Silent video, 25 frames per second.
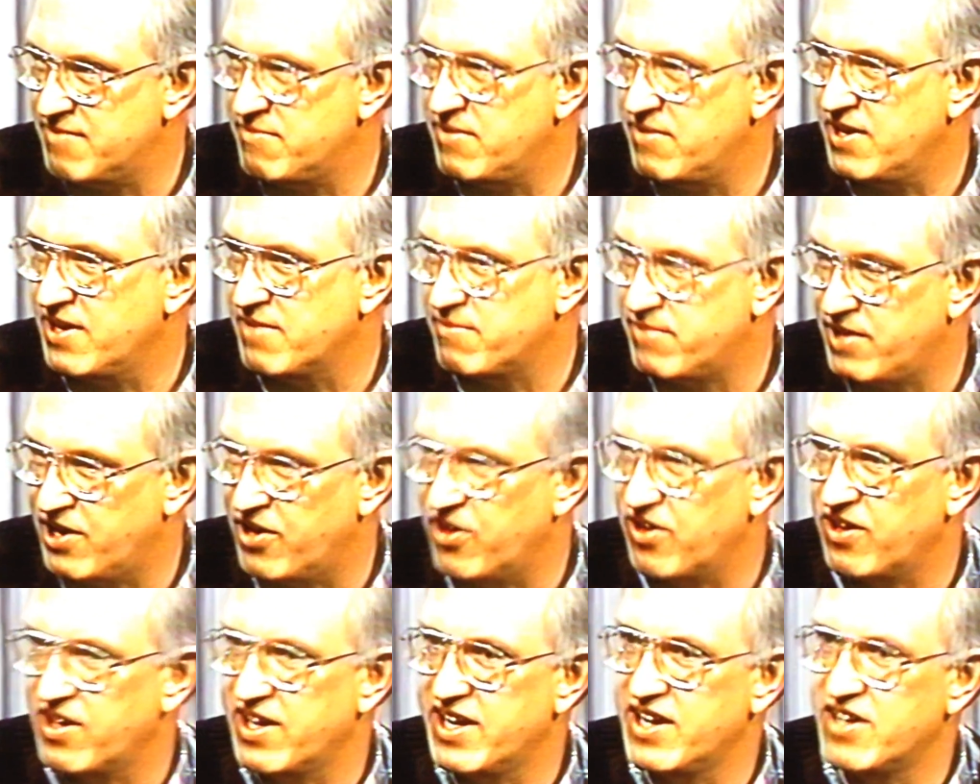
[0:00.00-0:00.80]
to be a
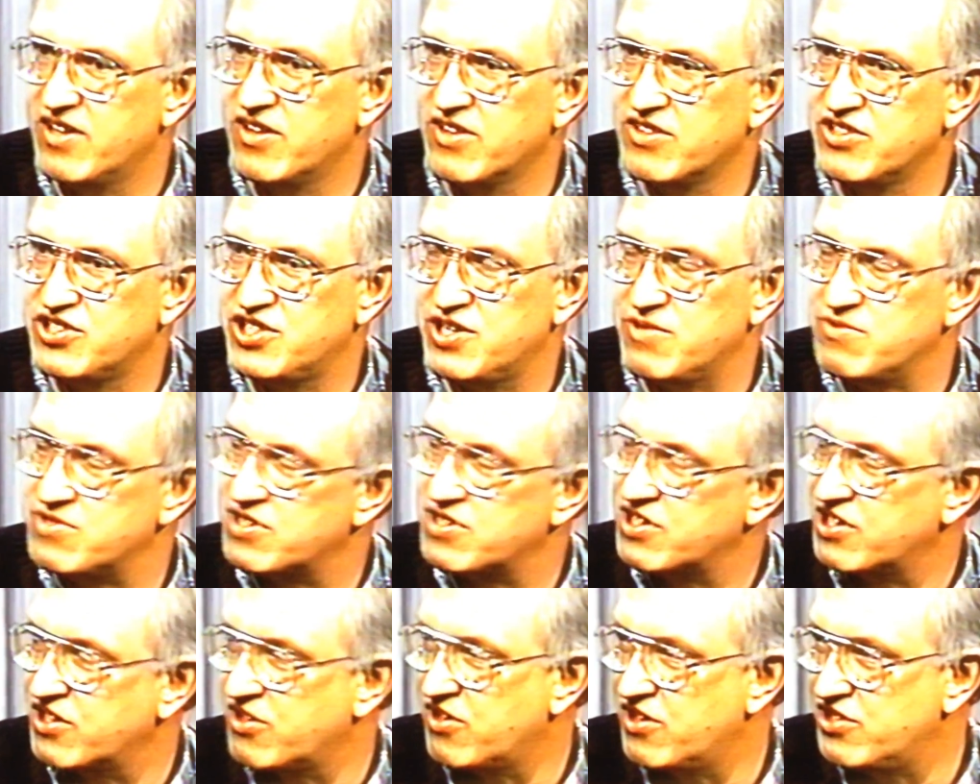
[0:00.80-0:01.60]
paralegal, and she
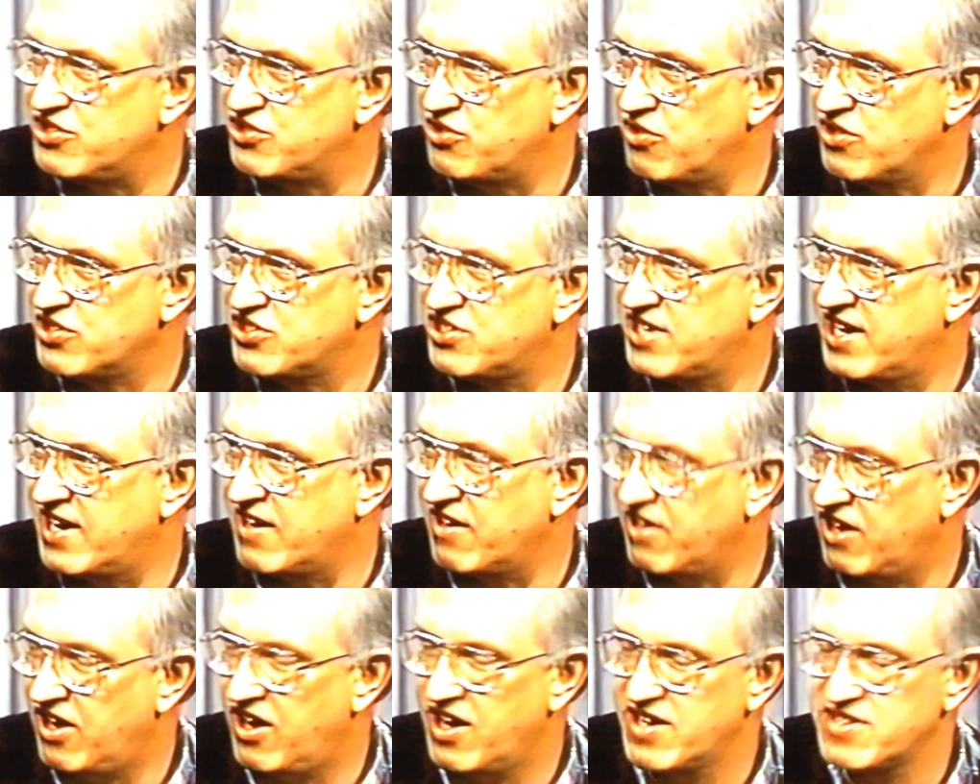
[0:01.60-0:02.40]
was going to go to
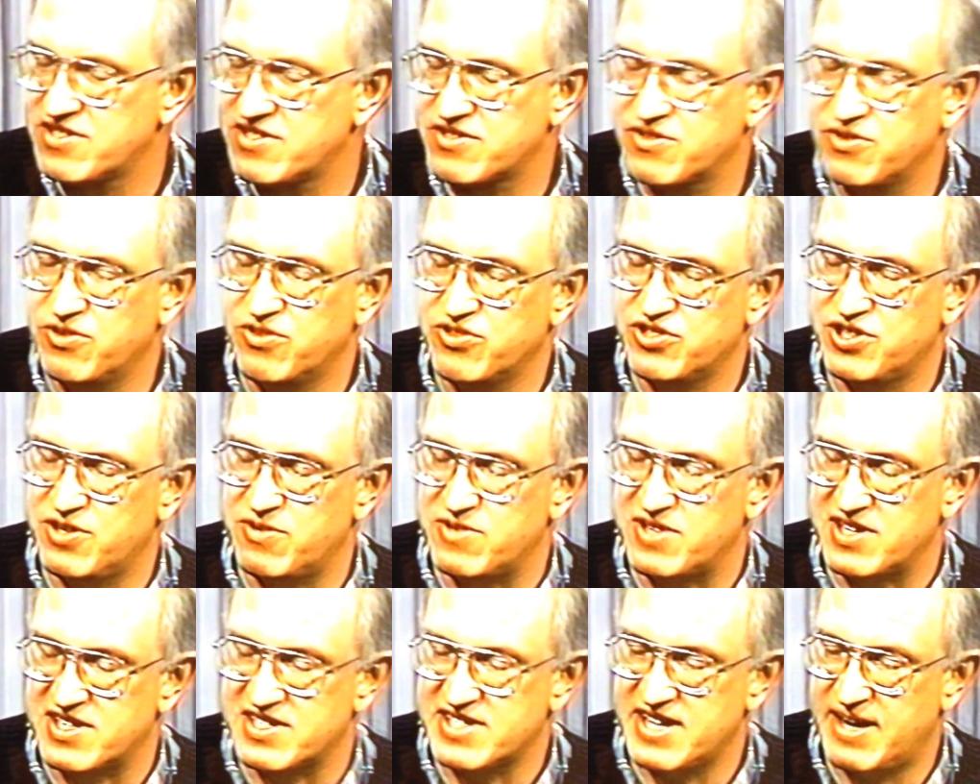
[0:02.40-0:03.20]
Georgetown Law School. She
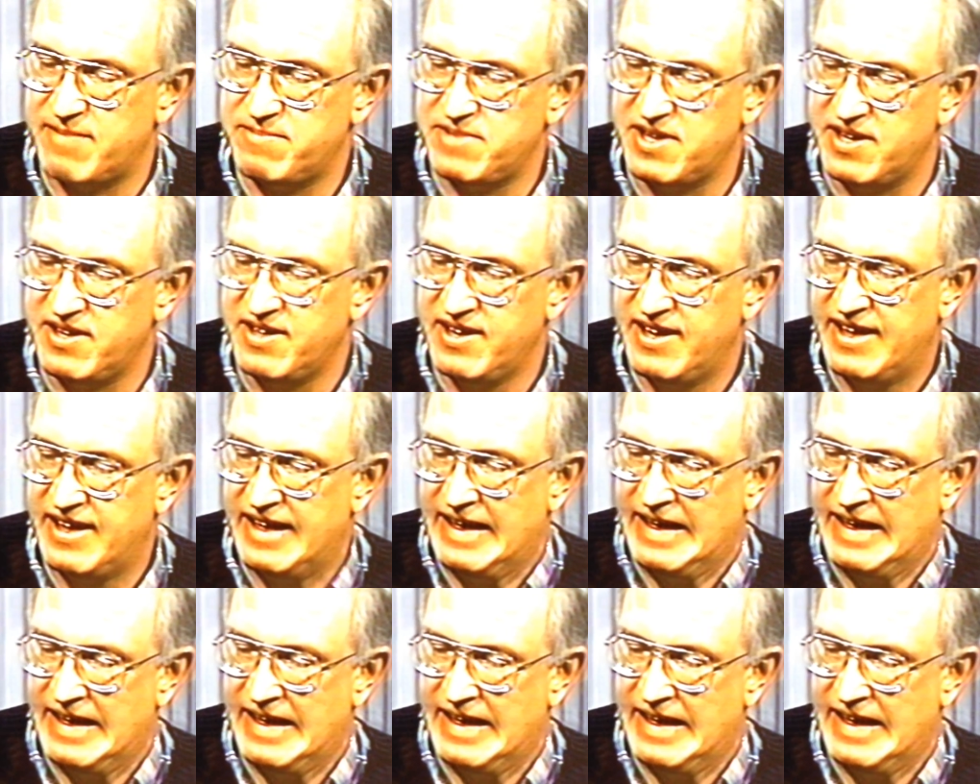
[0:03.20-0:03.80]
was accepted.